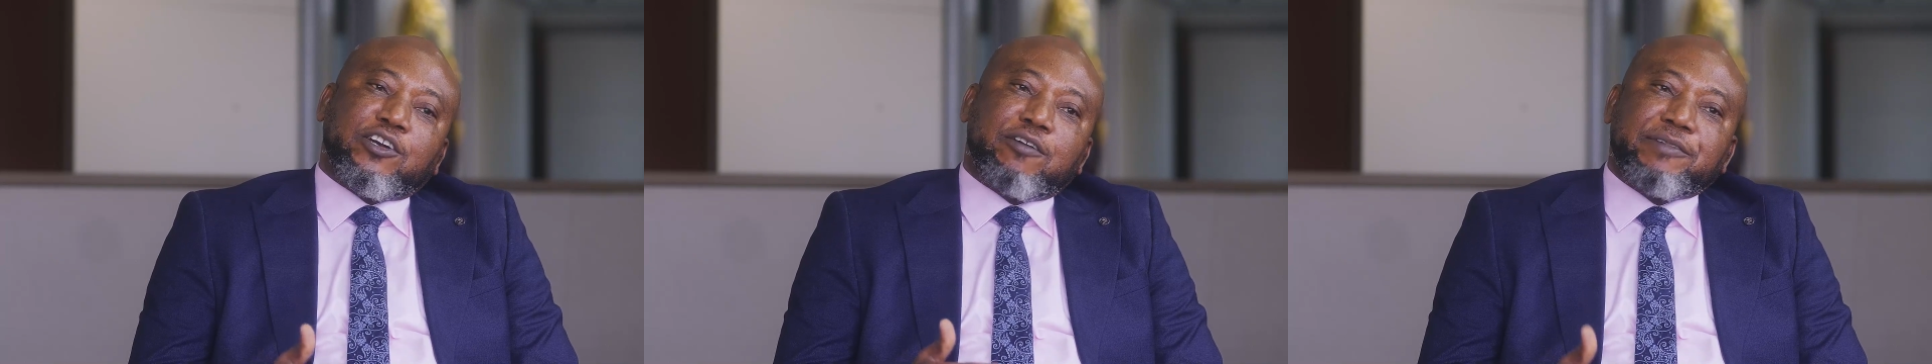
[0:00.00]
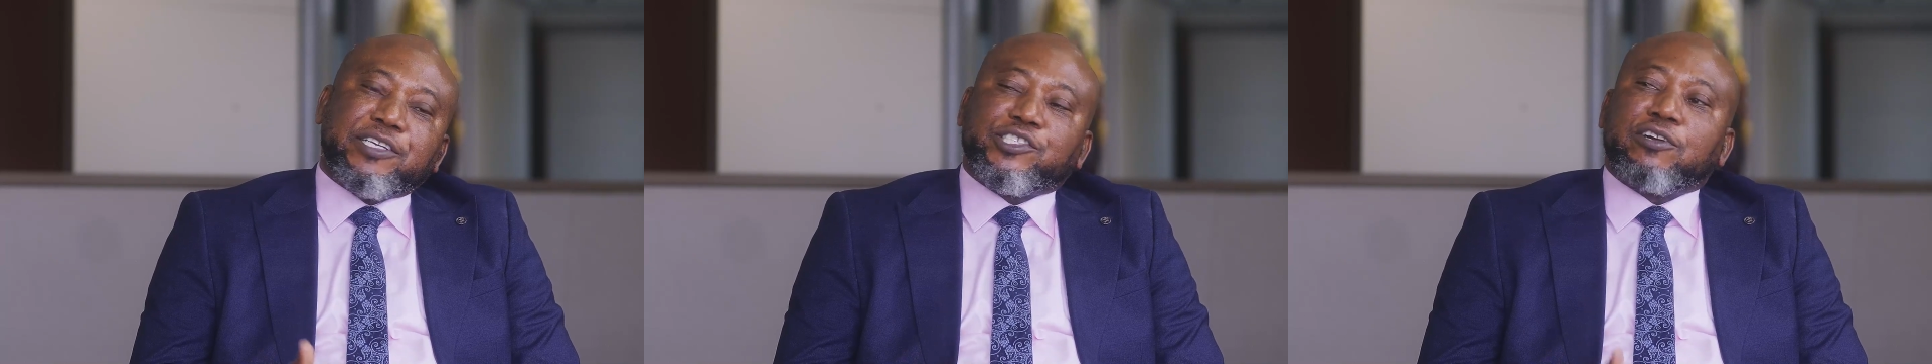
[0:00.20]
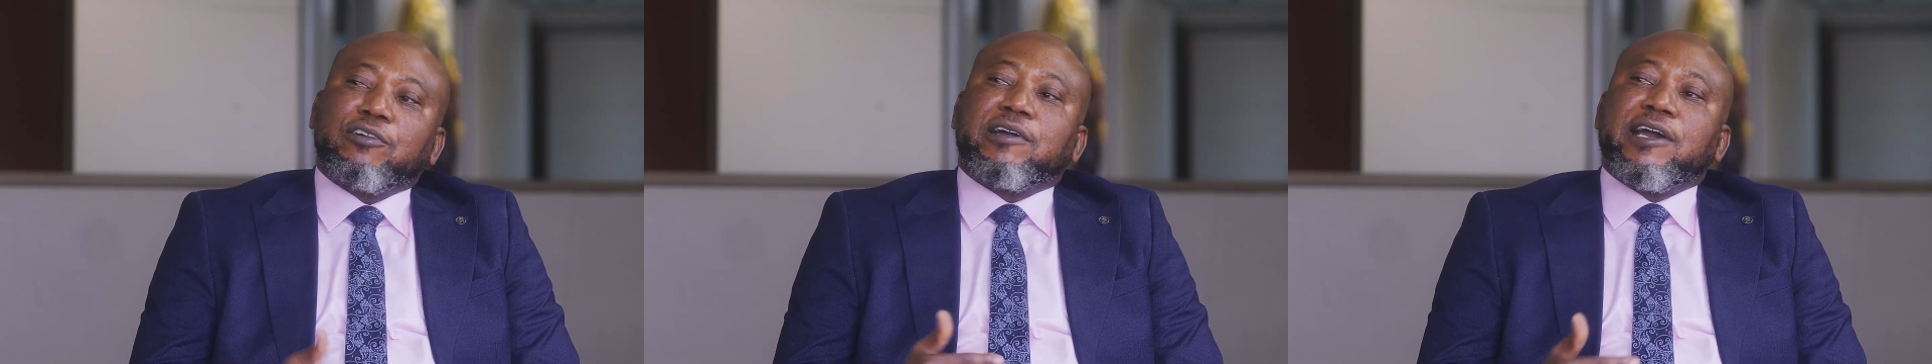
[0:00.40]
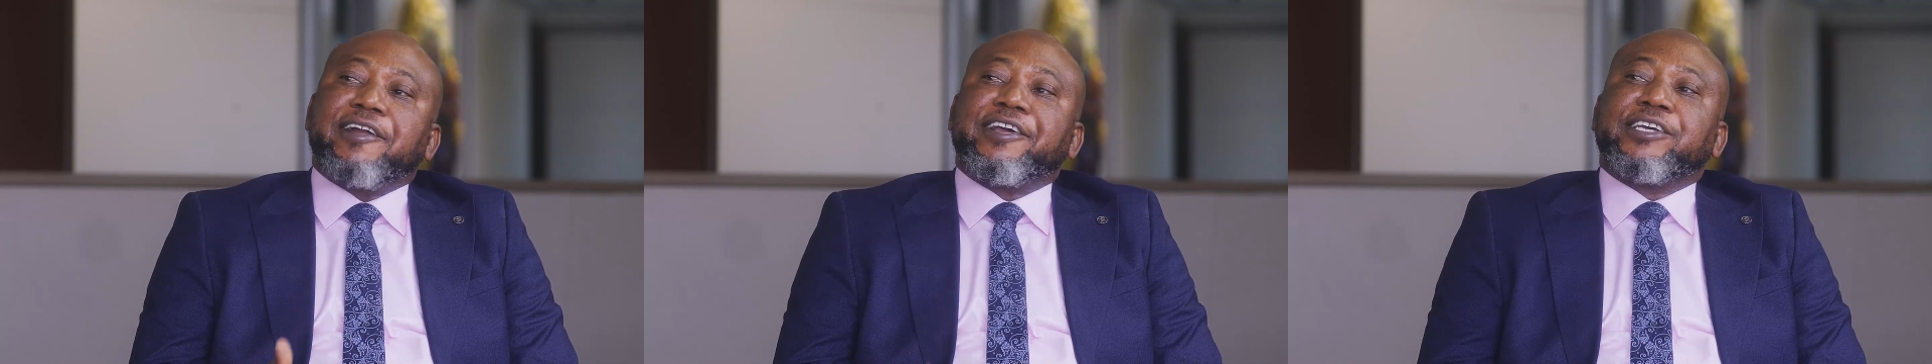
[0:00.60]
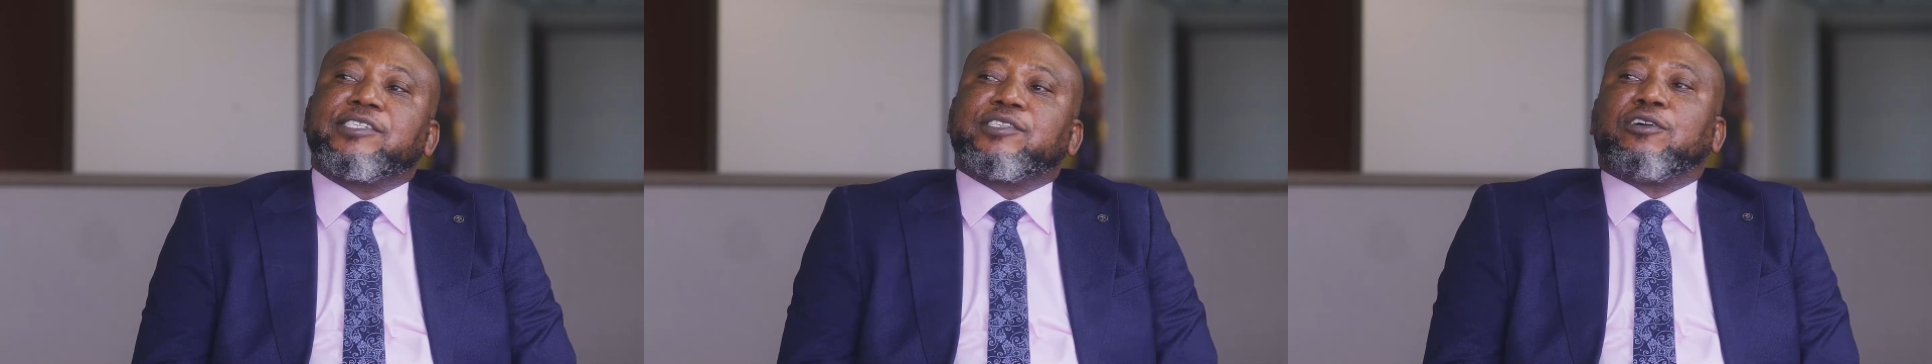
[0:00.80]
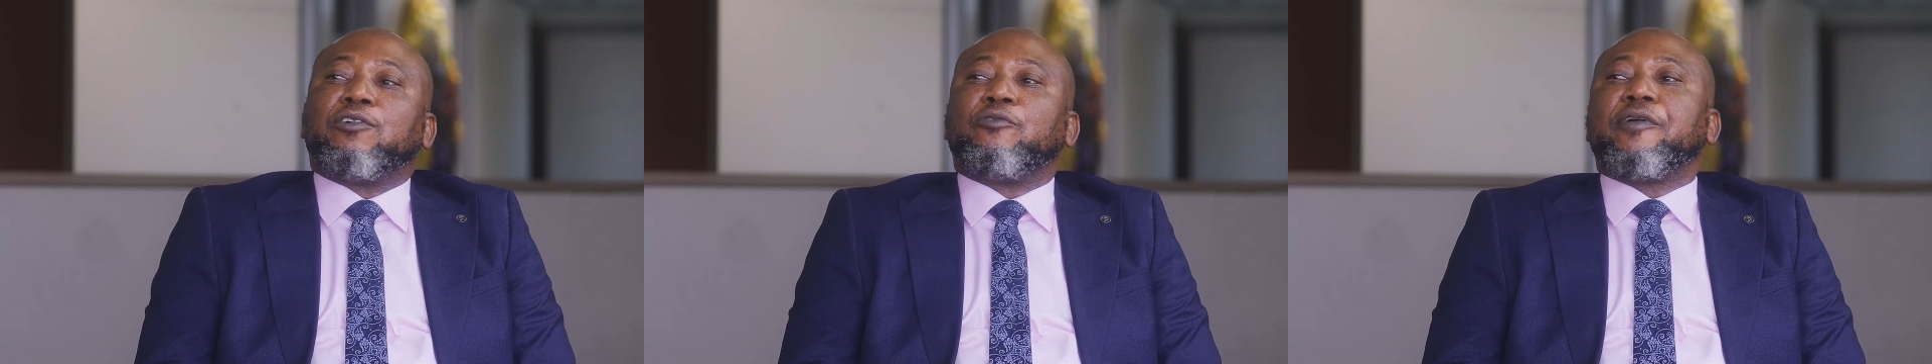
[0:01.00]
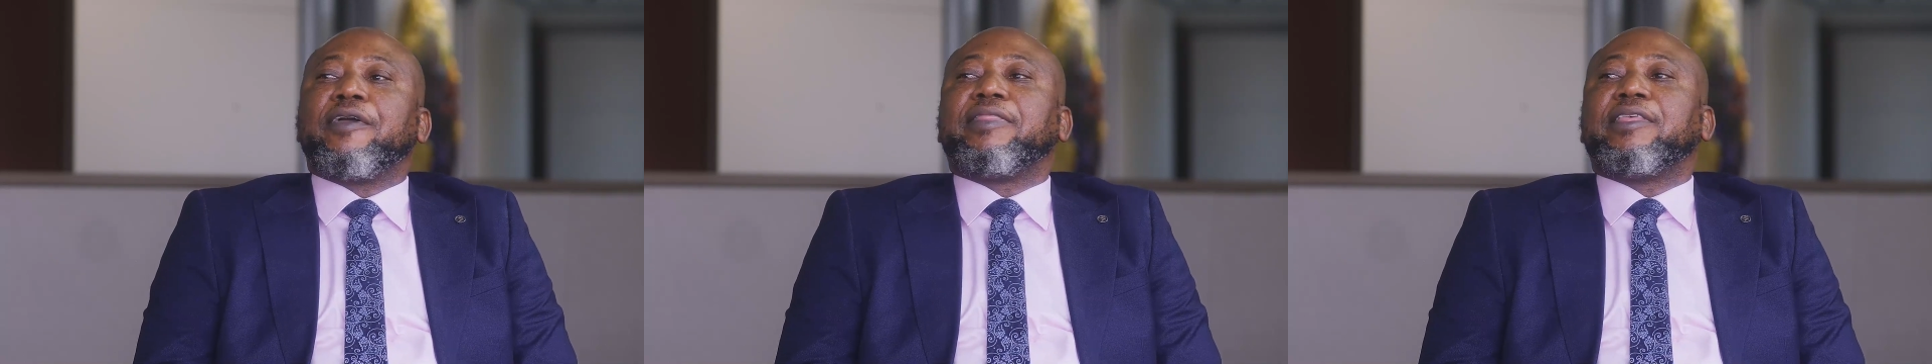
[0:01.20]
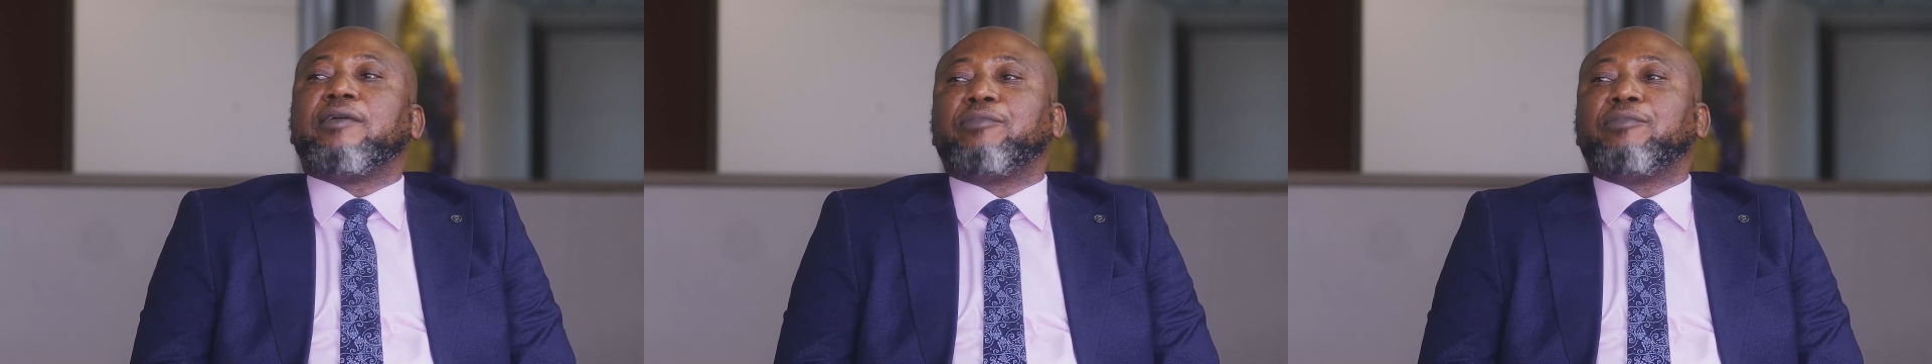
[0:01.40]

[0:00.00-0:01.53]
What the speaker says: Commission carries on with the